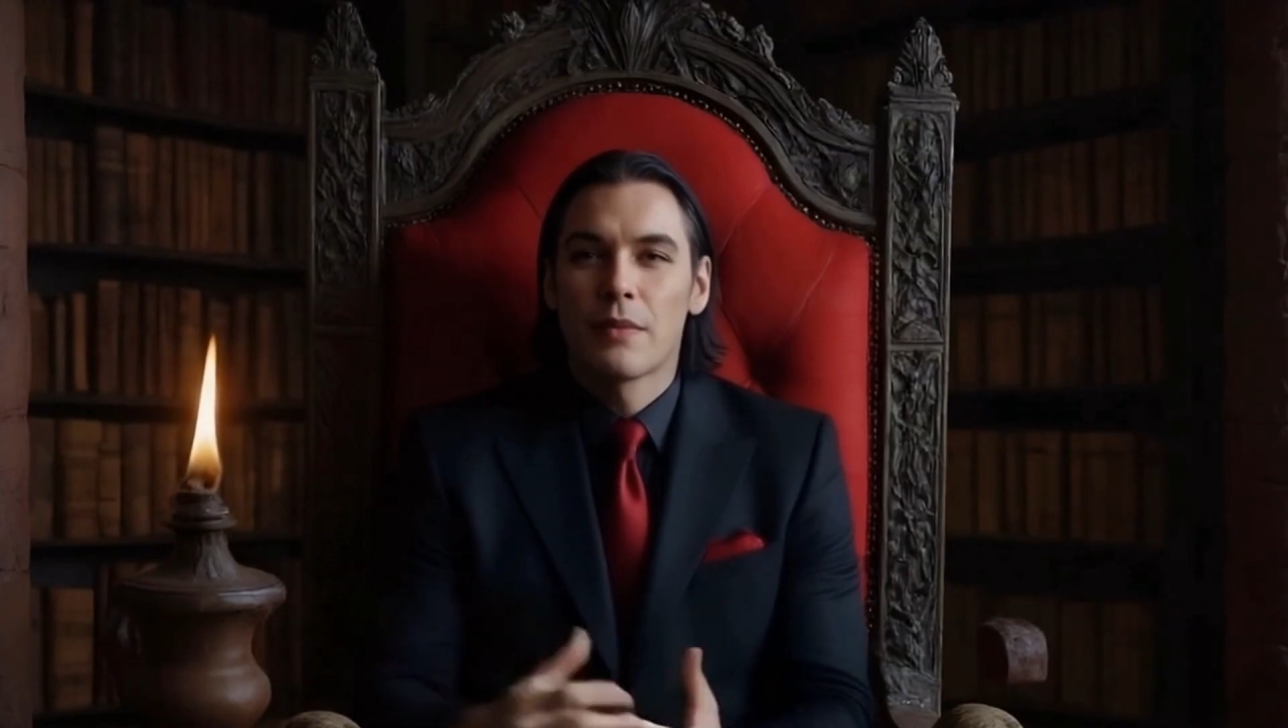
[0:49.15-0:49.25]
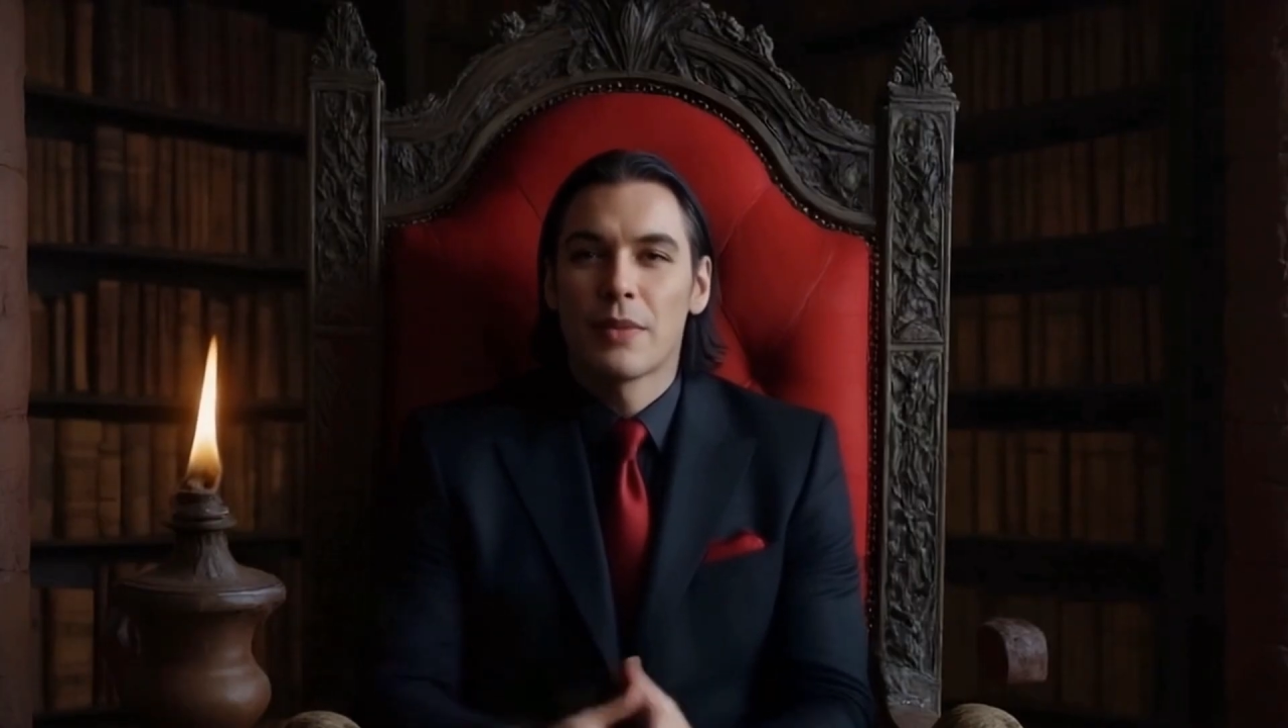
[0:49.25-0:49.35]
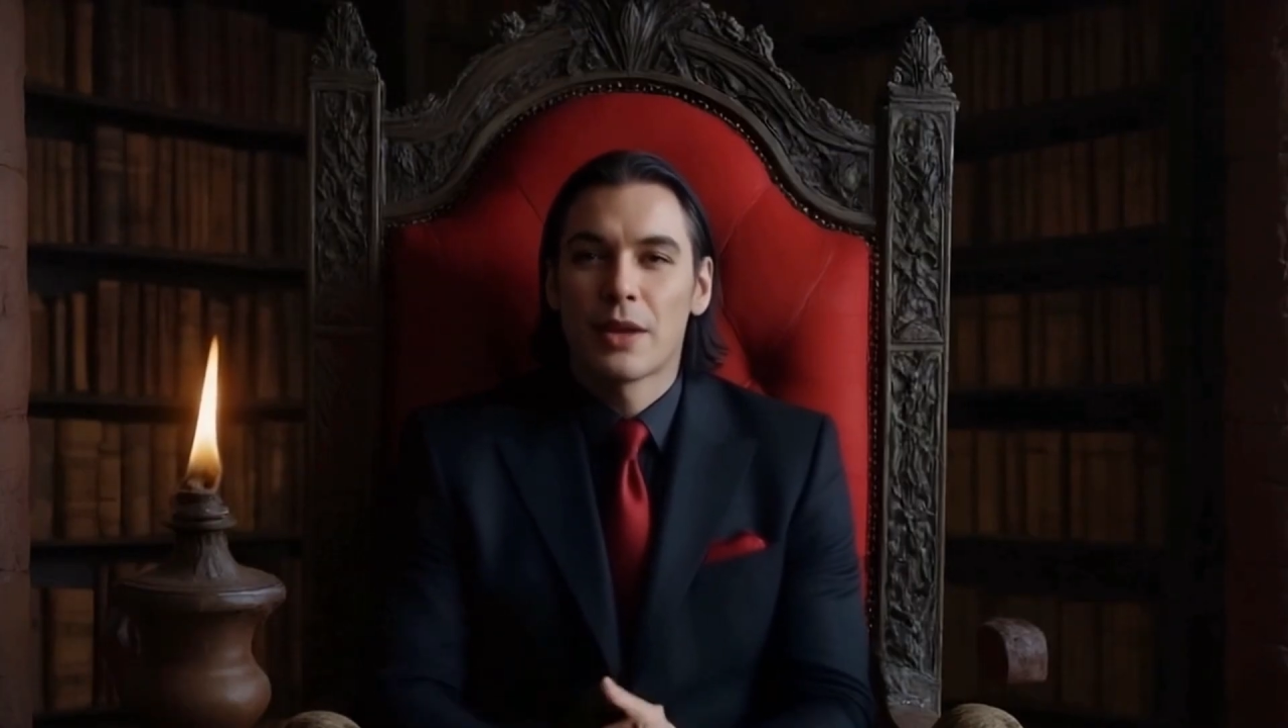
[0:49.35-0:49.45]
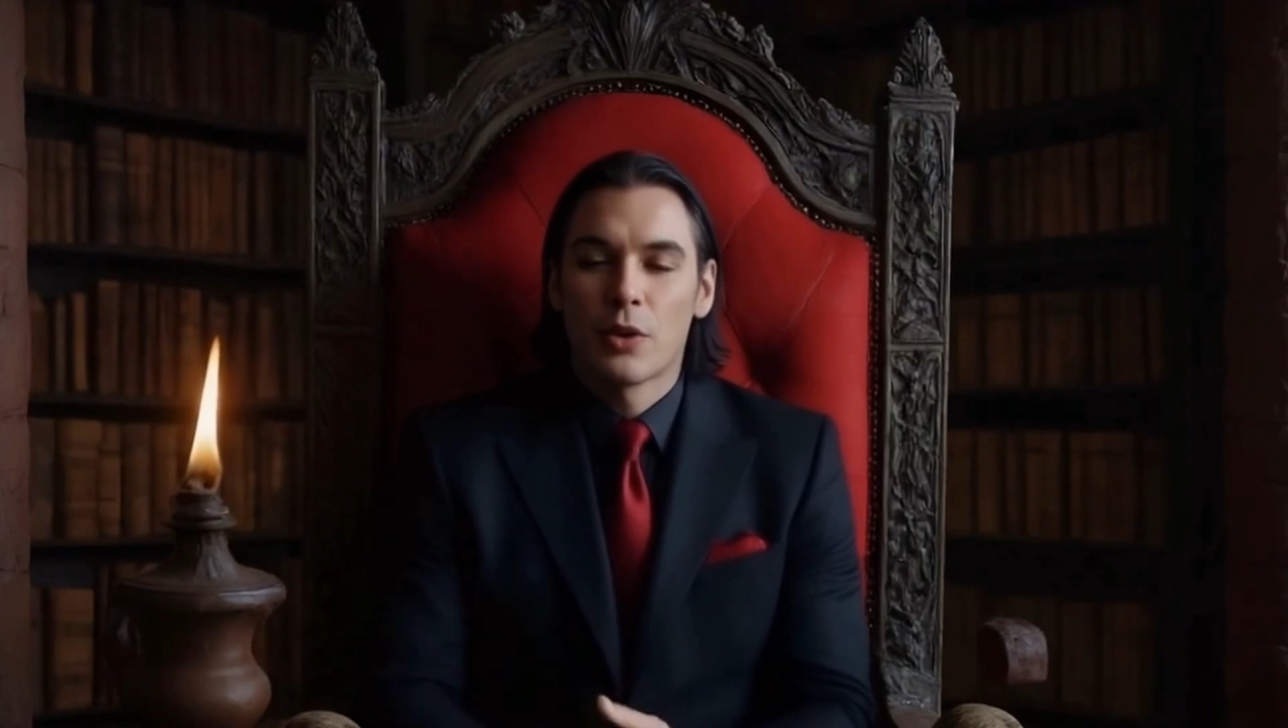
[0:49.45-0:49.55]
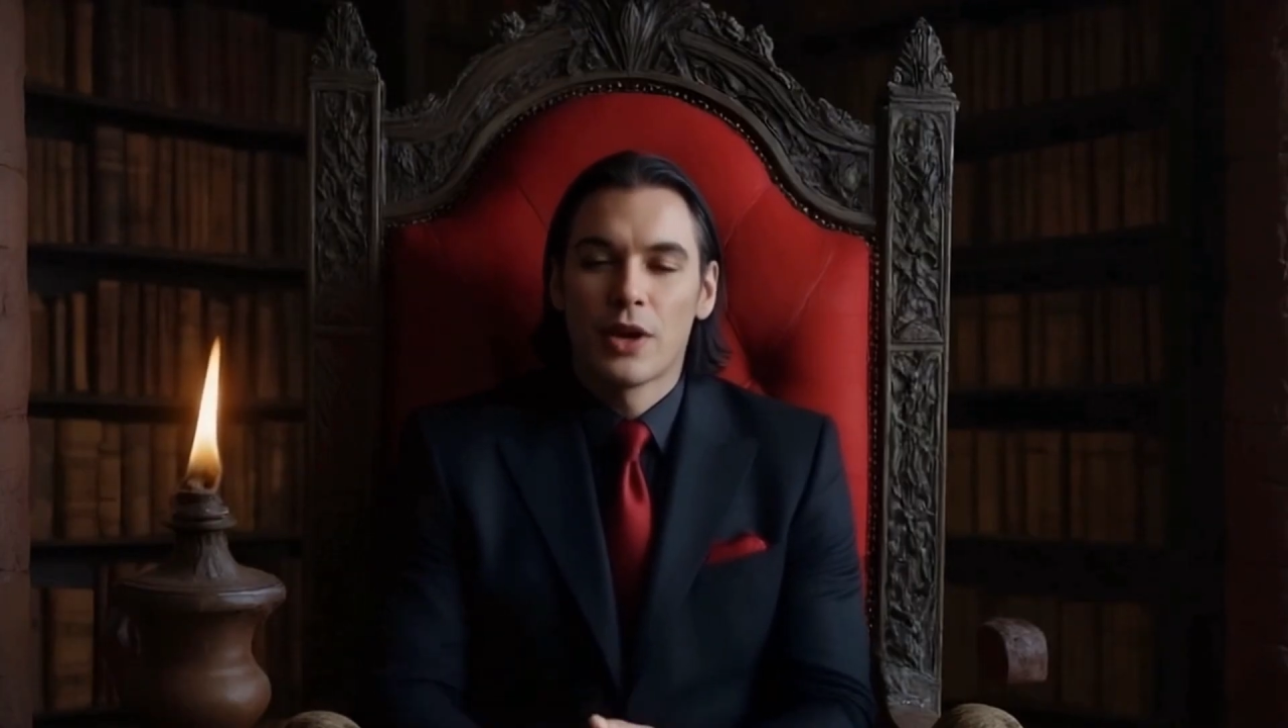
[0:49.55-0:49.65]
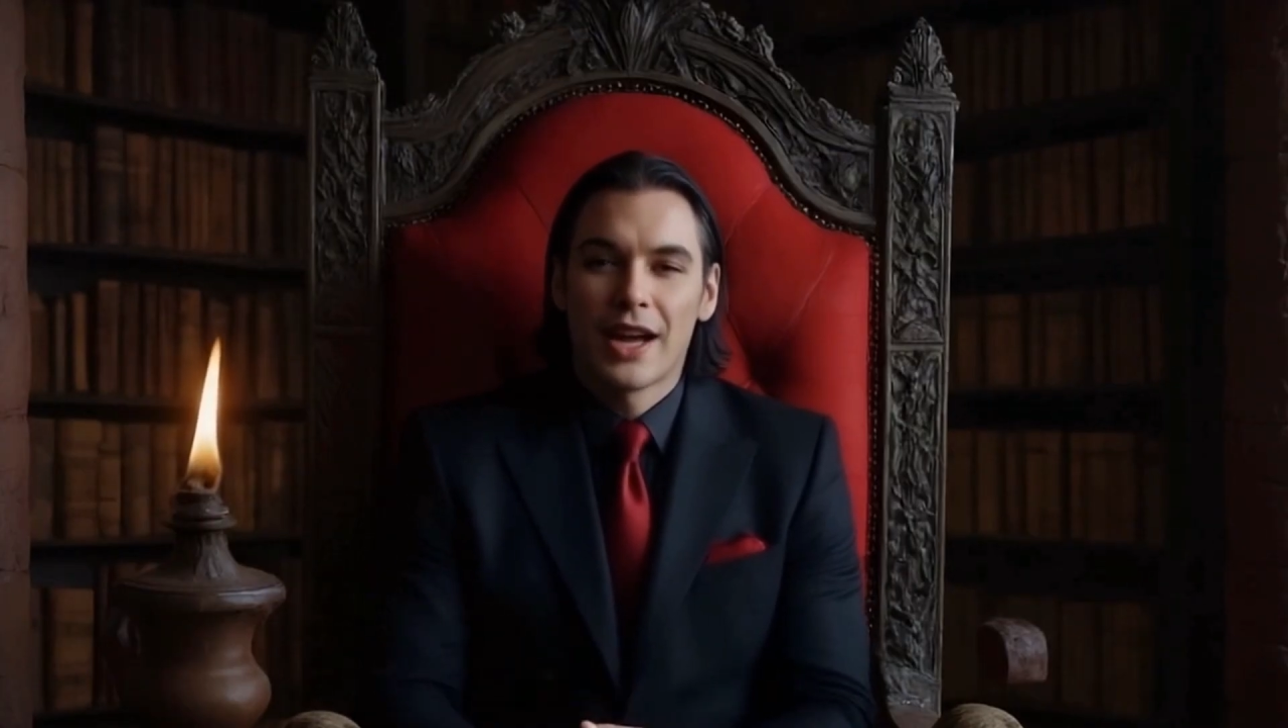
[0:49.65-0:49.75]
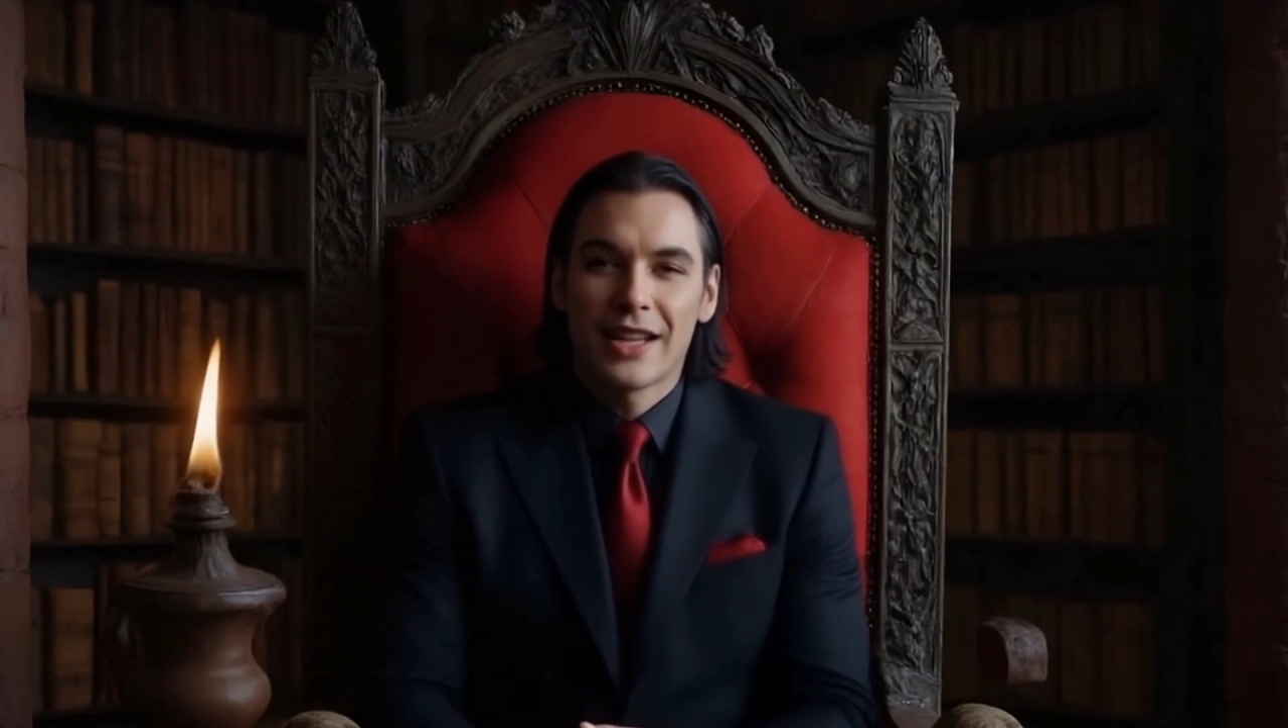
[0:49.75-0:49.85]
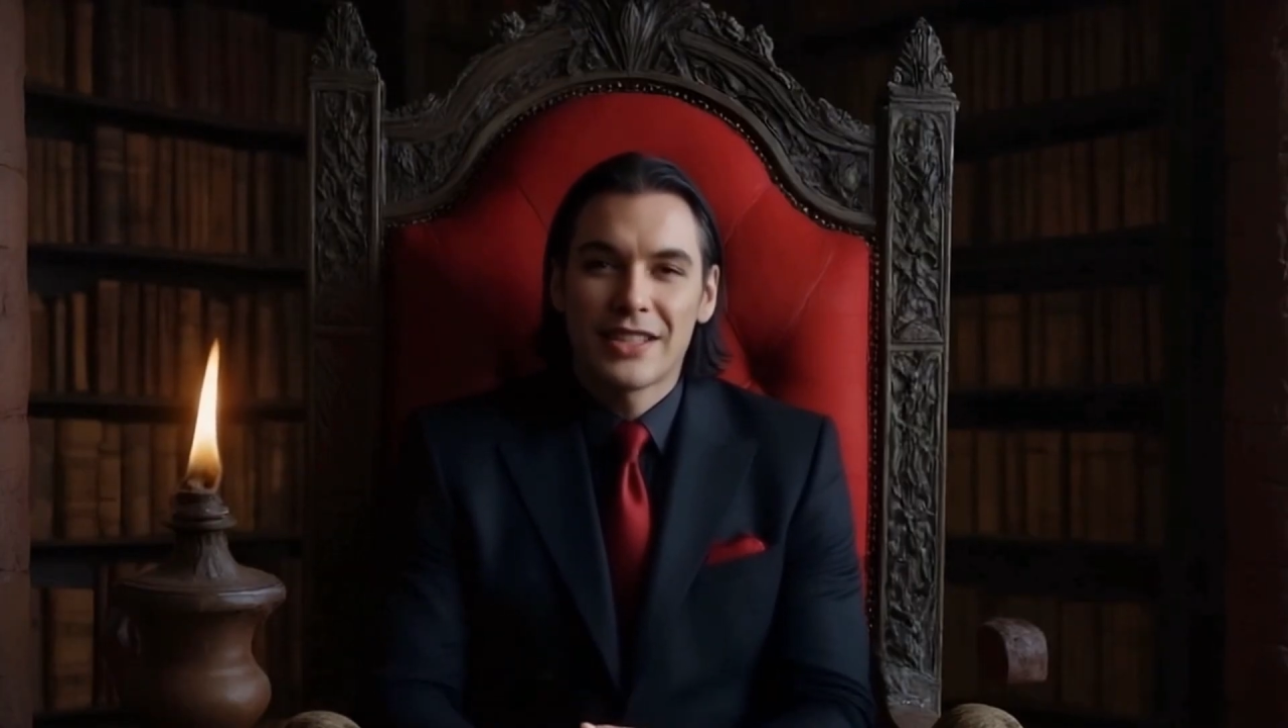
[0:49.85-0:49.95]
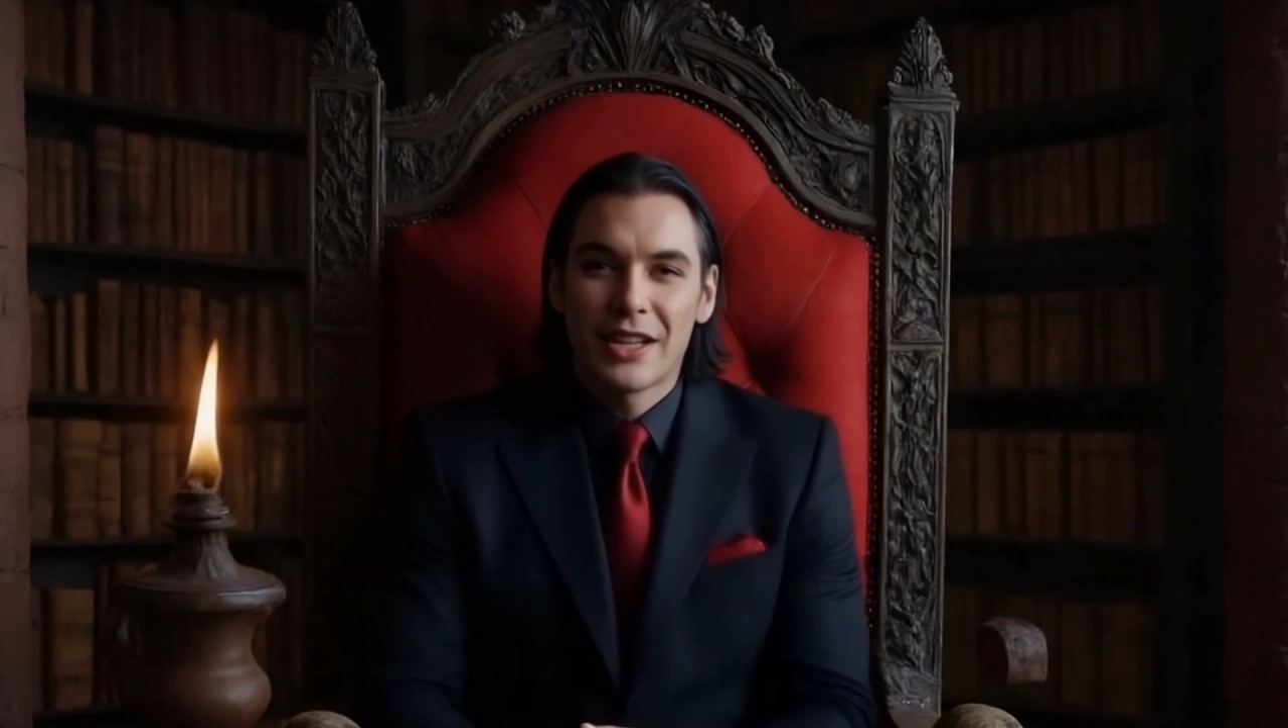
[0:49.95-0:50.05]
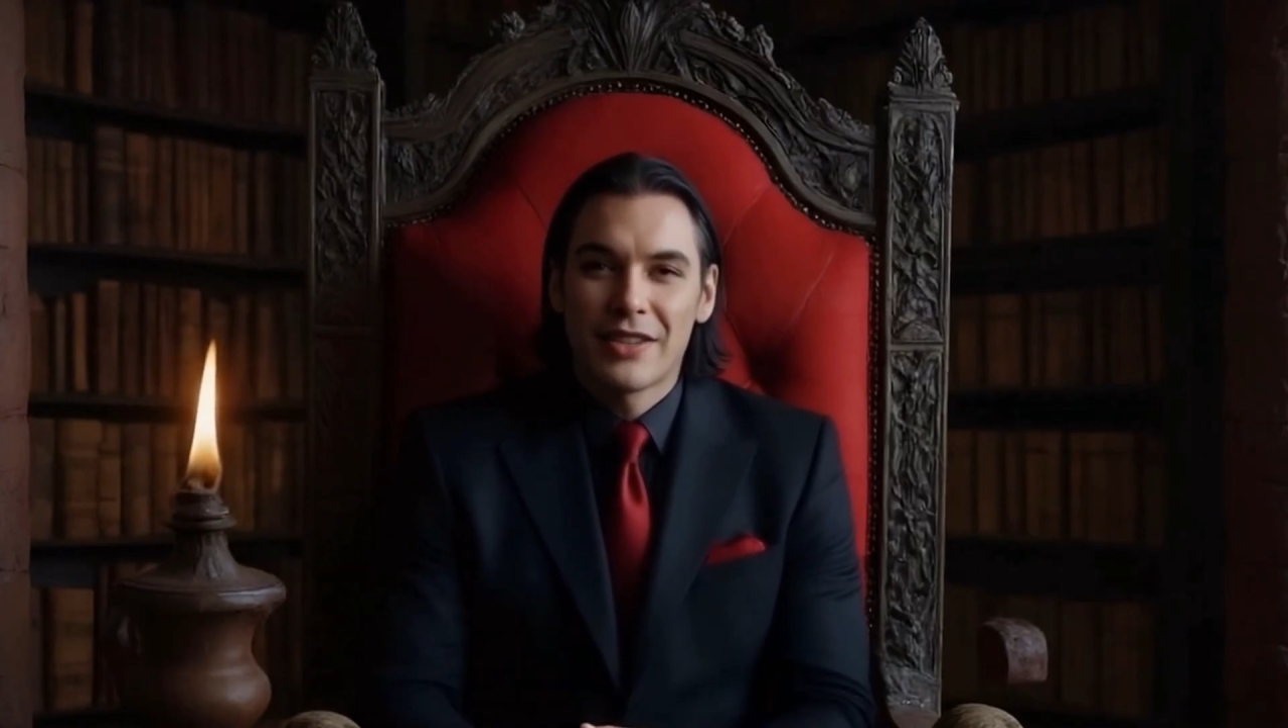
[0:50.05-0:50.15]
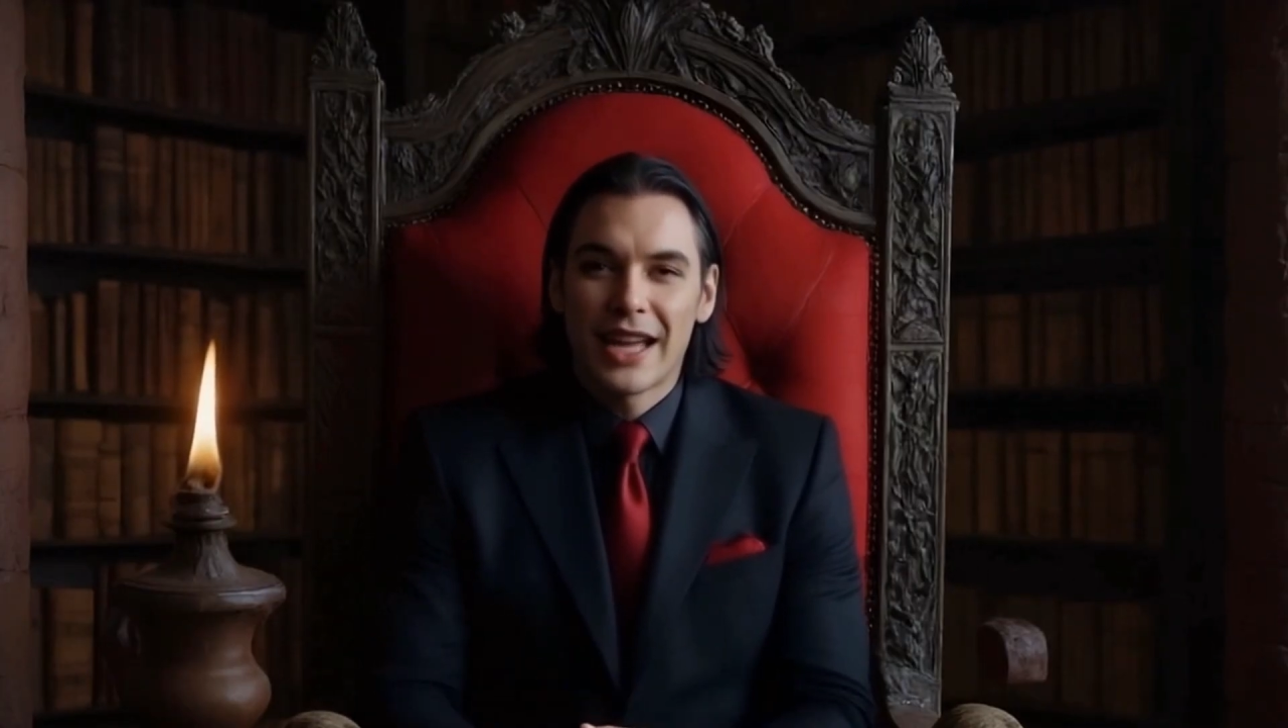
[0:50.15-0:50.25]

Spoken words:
People ask if